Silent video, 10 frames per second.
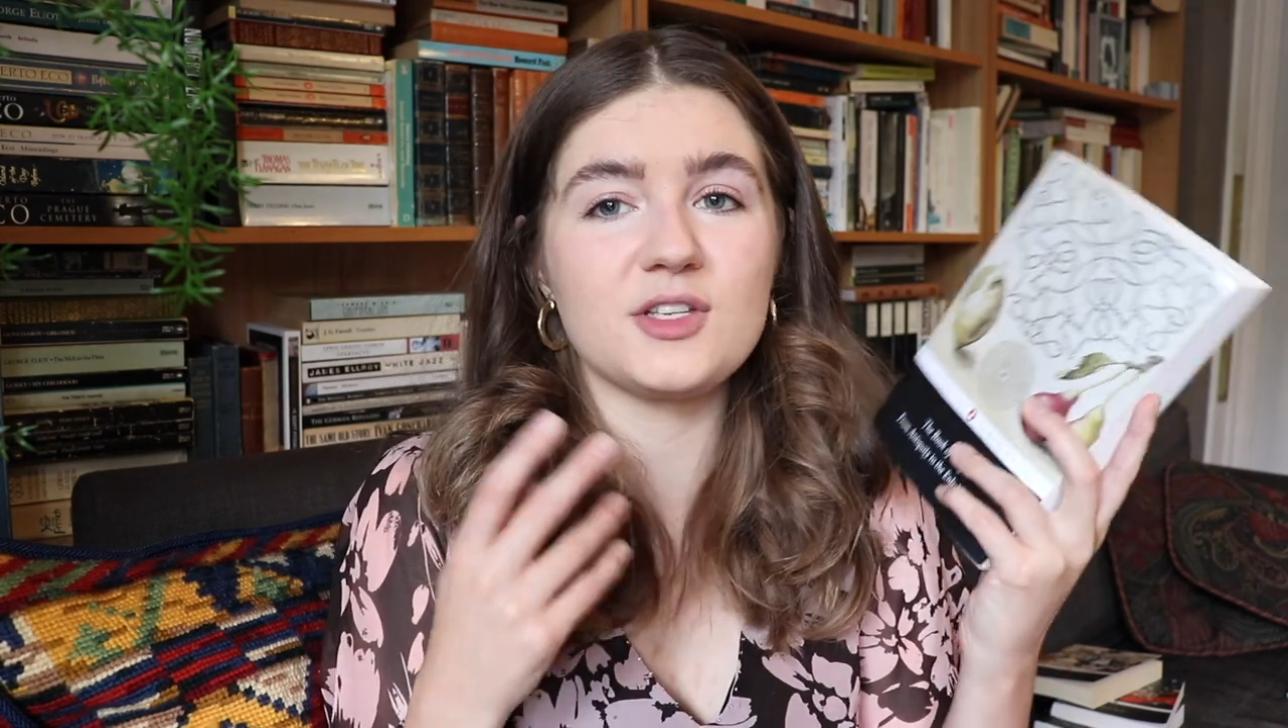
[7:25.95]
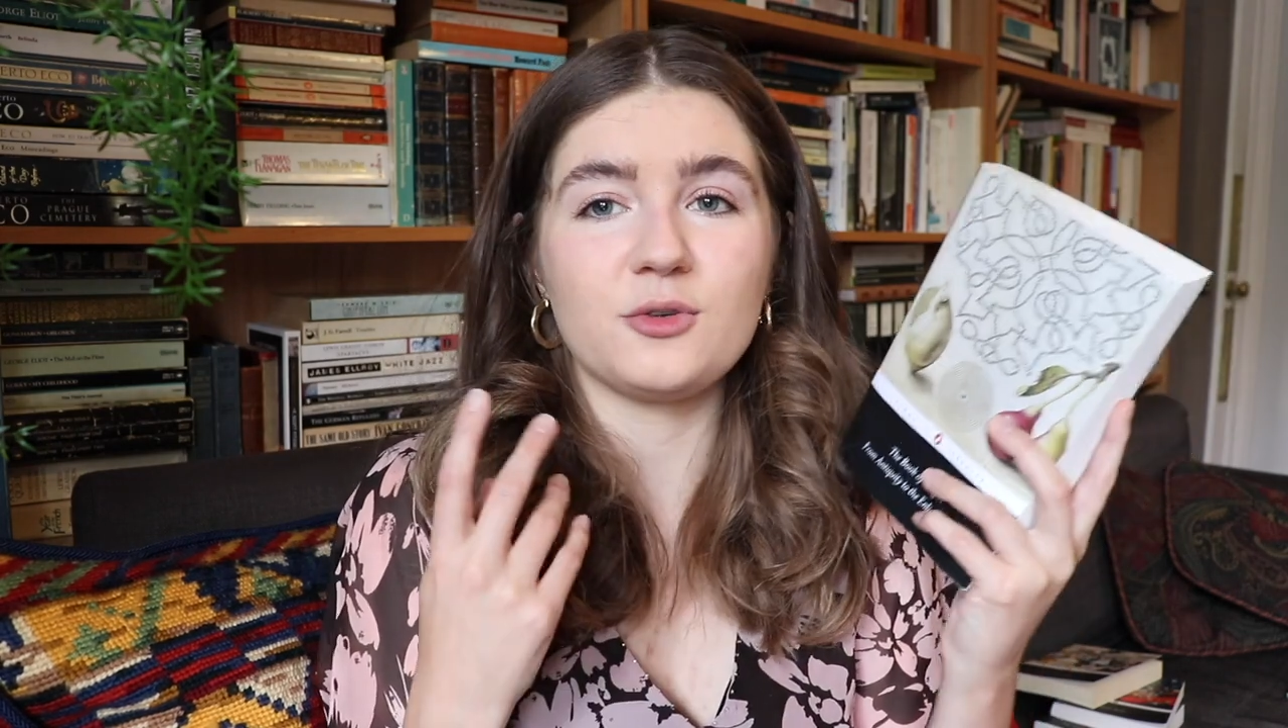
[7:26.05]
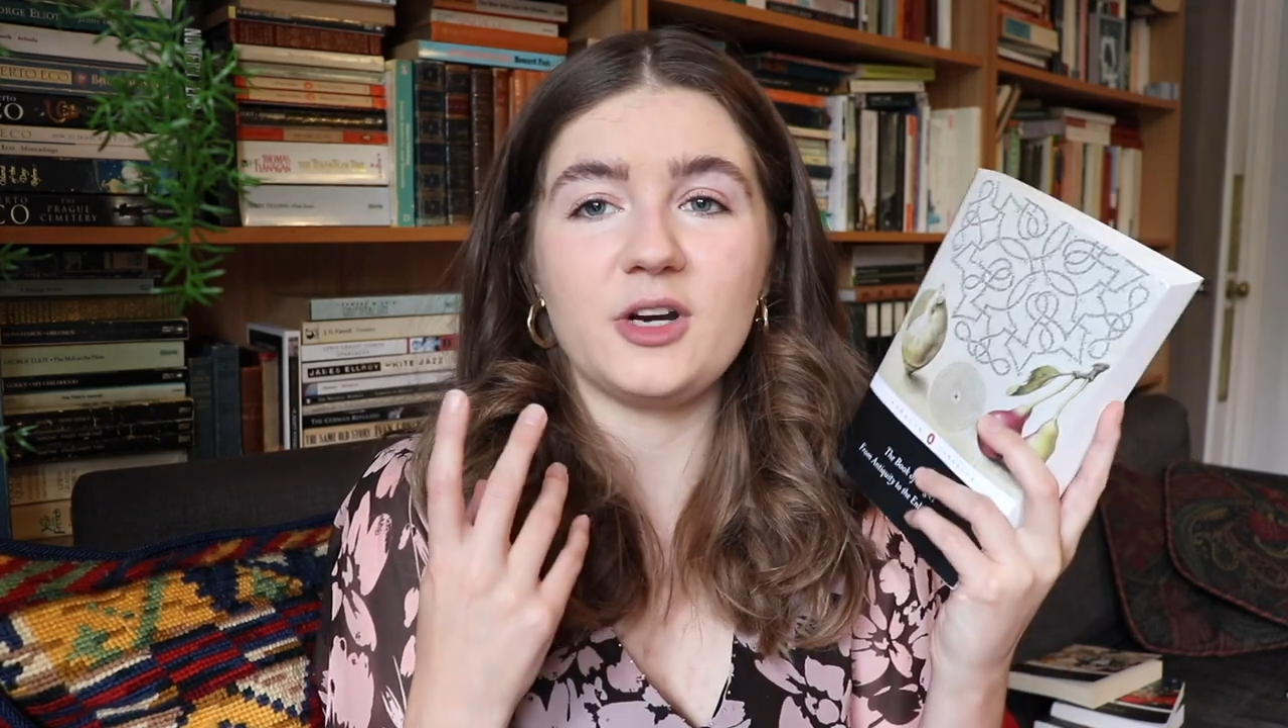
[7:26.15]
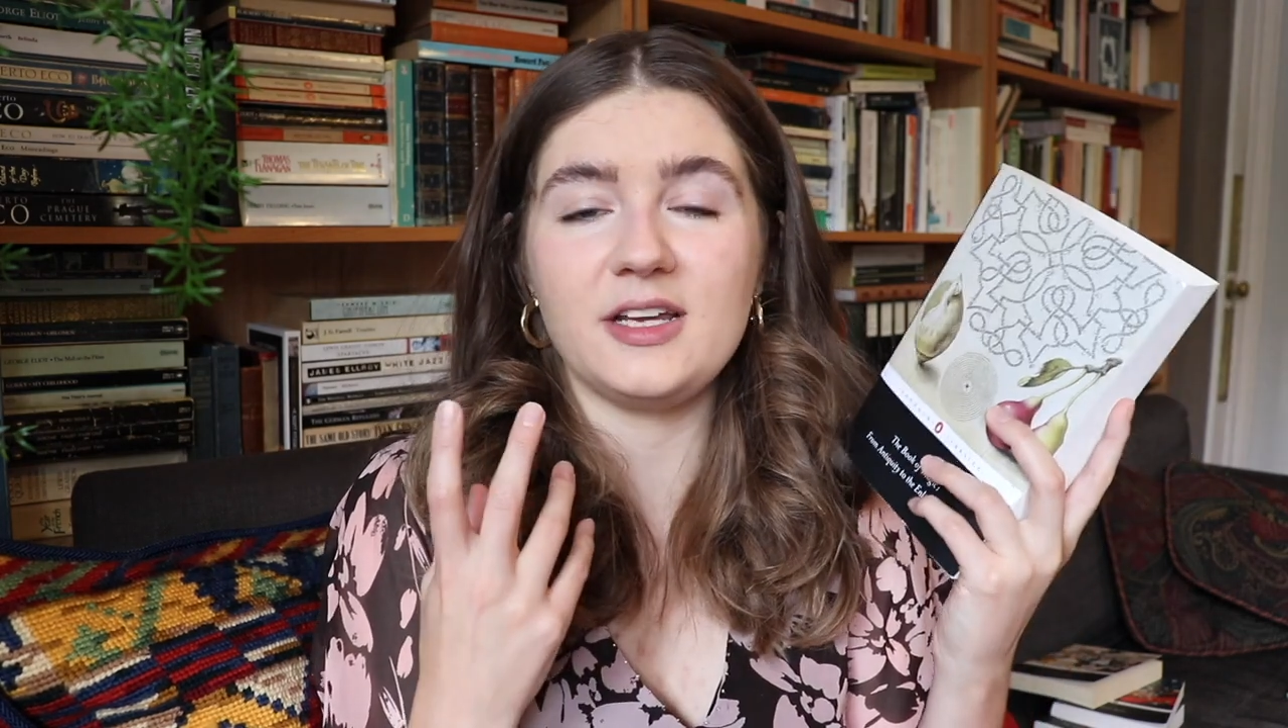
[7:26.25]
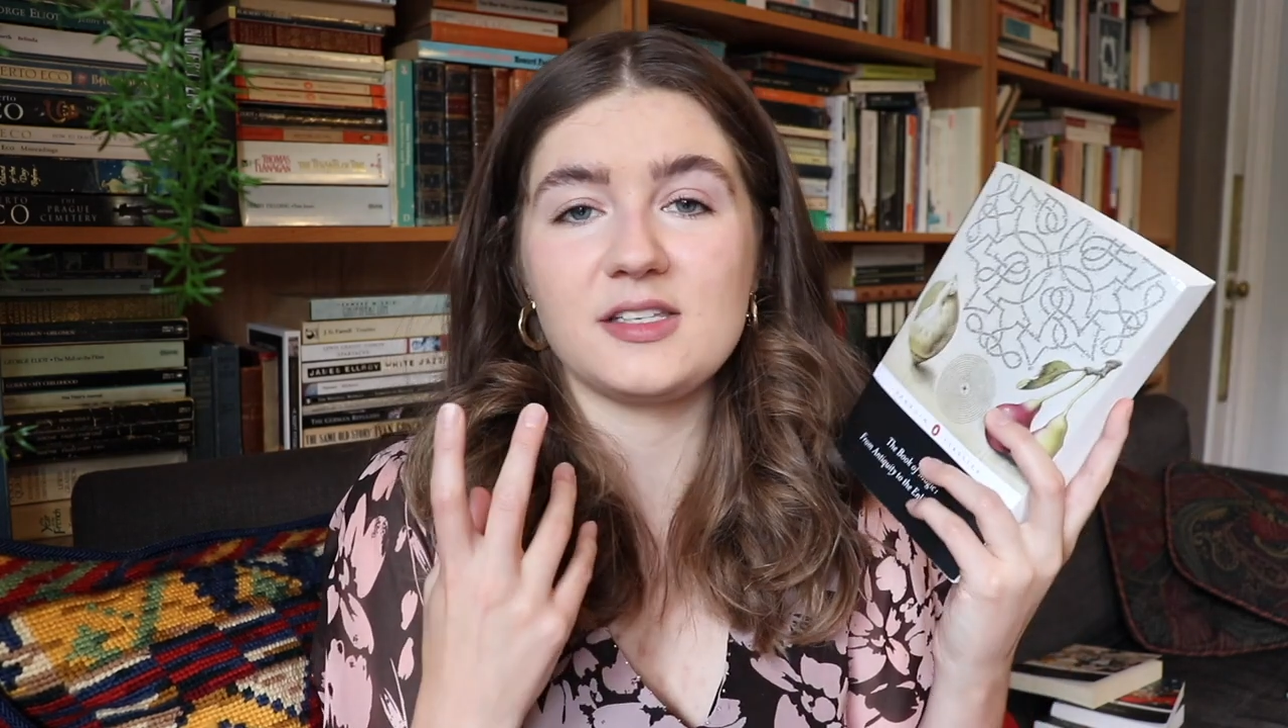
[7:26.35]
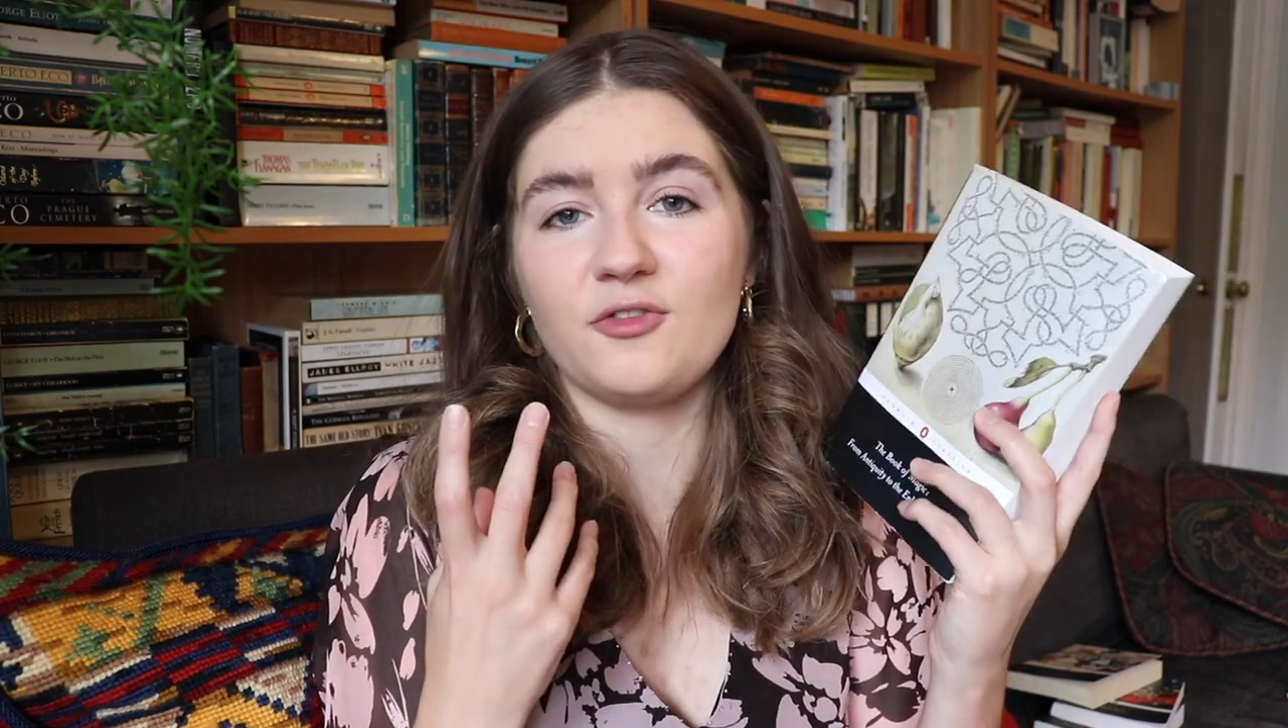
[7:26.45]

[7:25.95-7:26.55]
stories